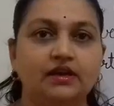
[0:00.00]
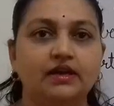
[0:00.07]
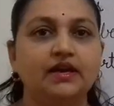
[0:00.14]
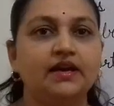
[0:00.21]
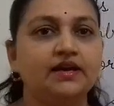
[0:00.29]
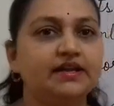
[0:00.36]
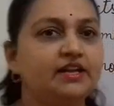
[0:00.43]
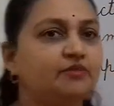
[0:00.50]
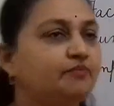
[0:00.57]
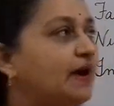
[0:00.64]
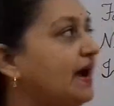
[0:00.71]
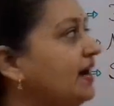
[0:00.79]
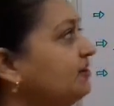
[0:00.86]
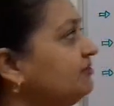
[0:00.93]
Here in
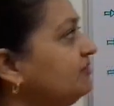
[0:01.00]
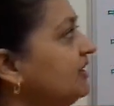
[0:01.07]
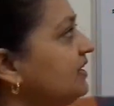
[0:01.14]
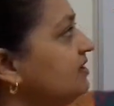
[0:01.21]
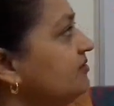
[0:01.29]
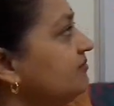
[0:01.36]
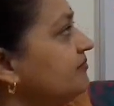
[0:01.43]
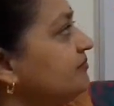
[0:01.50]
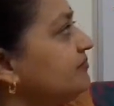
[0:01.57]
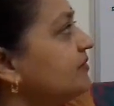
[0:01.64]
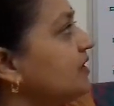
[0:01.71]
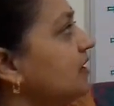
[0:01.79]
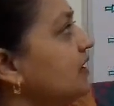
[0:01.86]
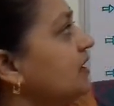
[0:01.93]
part 1,
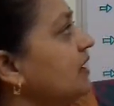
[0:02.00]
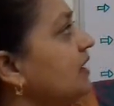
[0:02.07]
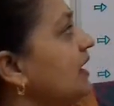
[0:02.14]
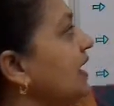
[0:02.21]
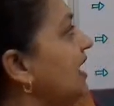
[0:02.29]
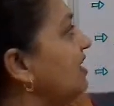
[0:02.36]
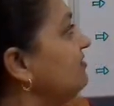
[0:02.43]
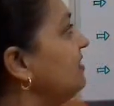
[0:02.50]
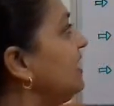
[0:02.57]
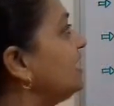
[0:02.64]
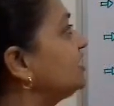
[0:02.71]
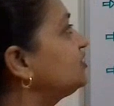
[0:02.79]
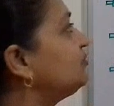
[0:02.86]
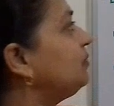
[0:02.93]
I will
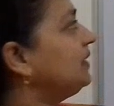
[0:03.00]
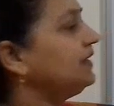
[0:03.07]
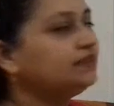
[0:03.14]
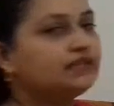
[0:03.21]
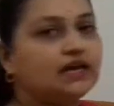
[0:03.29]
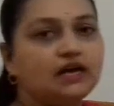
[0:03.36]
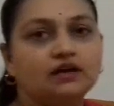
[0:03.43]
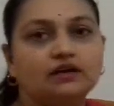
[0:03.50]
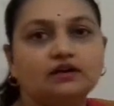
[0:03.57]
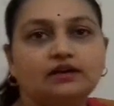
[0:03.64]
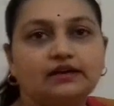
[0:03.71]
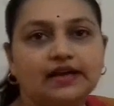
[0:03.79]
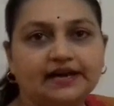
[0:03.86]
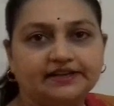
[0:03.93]
explain the
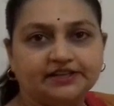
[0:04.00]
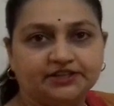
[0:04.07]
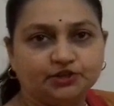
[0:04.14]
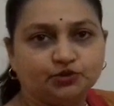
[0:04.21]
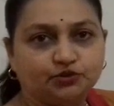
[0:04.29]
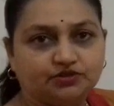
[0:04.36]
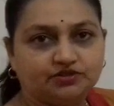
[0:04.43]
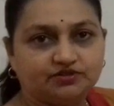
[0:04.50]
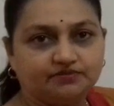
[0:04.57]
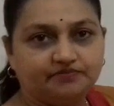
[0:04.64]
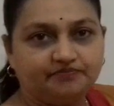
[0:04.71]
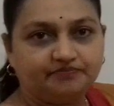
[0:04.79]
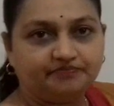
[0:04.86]
latitudes.